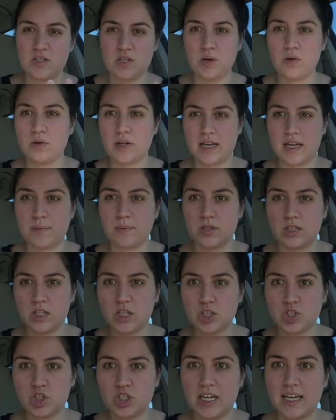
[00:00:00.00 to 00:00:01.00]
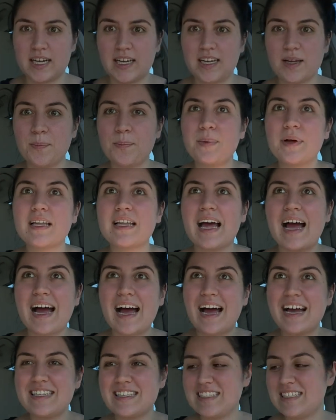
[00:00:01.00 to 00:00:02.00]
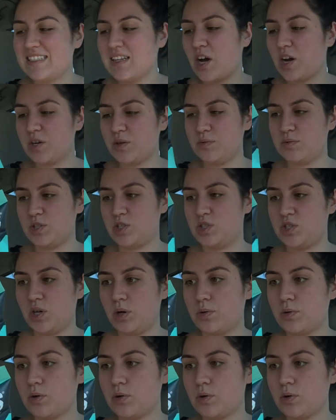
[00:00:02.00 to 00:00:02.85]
know like I'm allergic, but I just thought it was so